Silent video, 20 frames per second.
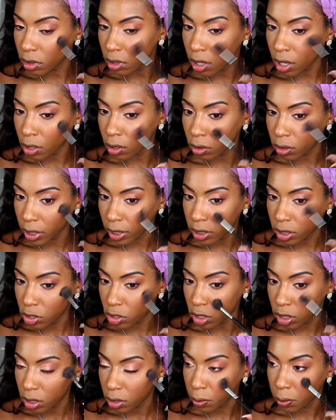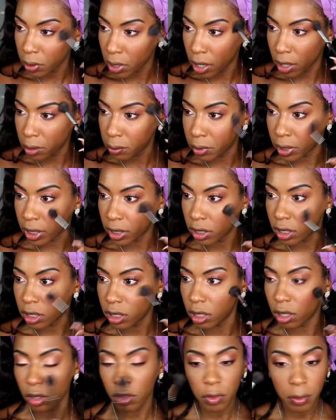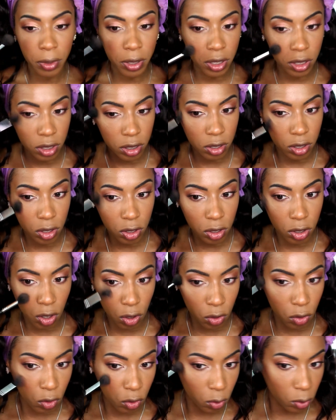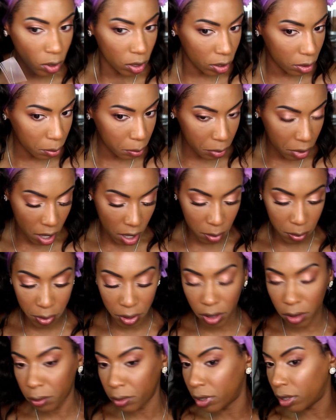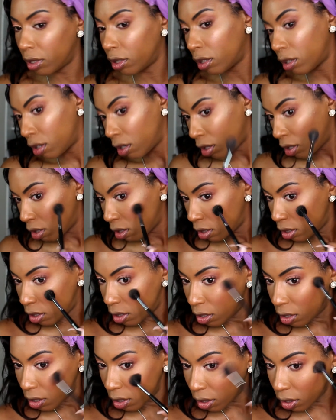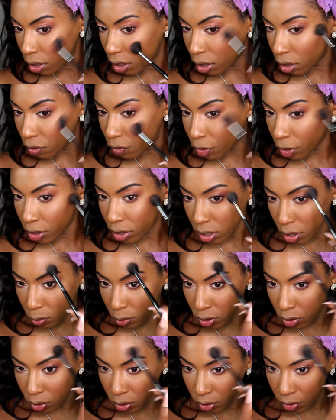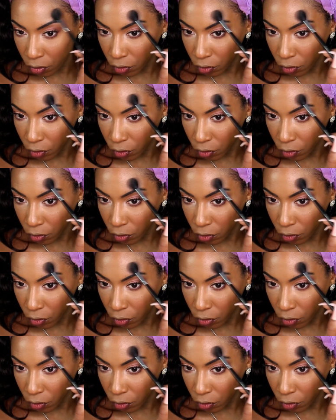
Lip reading: I don't like to just apply it by itself because it's so popping. But at first I was on the